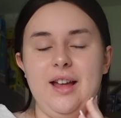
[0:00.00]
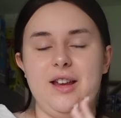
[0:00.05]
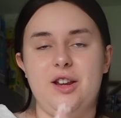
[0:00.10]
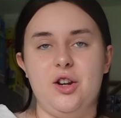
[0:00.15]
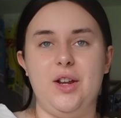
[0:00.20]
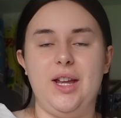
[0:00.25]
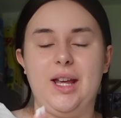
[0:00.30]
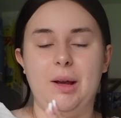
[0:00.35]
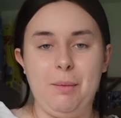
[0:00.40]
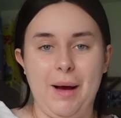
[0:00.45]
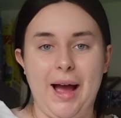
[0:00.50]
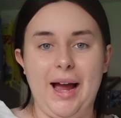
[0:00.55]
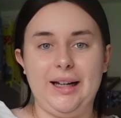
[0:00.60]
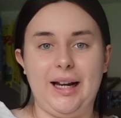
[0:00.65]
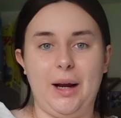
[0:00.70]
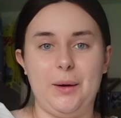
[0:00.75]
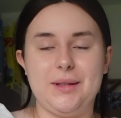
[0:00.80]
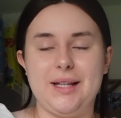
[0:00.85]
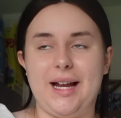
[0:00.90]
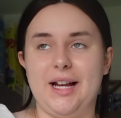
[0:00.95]
You know, you can
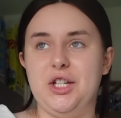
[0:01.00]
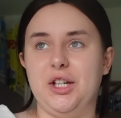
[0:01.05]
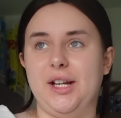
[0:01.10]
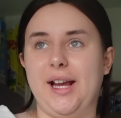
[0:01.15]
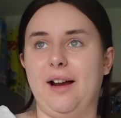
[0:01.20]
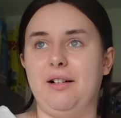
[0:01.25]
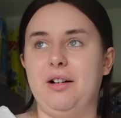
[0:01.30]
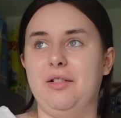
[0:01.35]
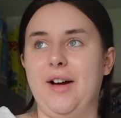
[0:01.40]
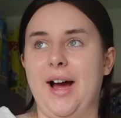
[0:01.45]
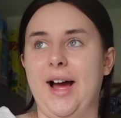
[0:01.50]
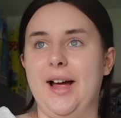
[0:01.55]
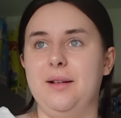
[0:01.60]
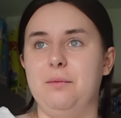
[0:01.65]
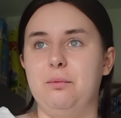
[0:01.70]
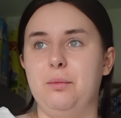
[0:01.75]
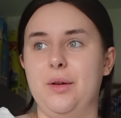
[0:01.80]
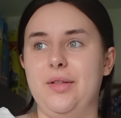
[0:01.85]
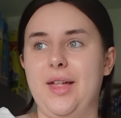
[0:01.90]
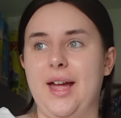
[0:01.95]
park outside your
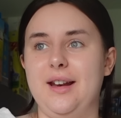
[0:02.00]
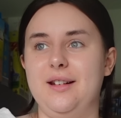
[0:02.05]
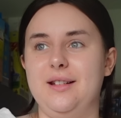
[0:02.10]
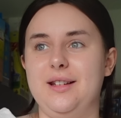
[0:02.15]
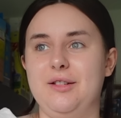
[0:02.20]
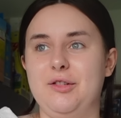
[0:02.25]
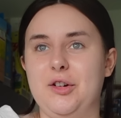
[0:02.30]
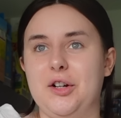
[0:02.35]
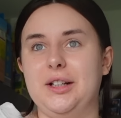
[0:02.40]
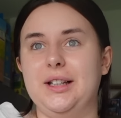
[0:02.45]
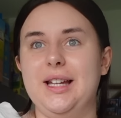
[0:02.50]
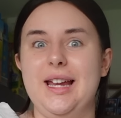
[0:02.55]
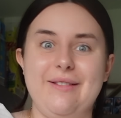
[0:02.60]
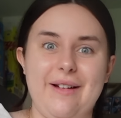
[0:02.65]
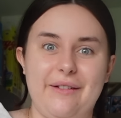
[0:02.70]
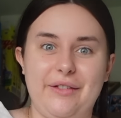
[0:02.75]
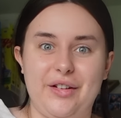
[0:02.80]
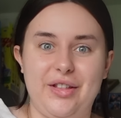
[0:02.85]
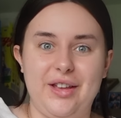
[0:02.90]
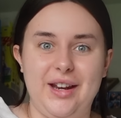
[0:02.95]
caravan, but then you've got to leave
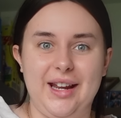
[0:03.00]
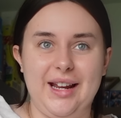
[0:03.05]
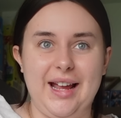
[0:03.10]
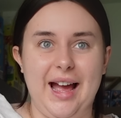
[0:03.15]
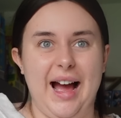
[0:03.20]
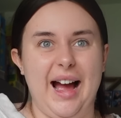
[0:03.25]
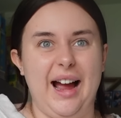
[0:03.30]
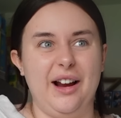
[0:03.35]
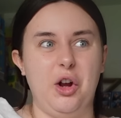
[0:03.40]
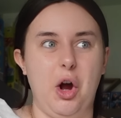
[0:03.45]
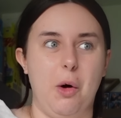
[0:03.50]
everything in car,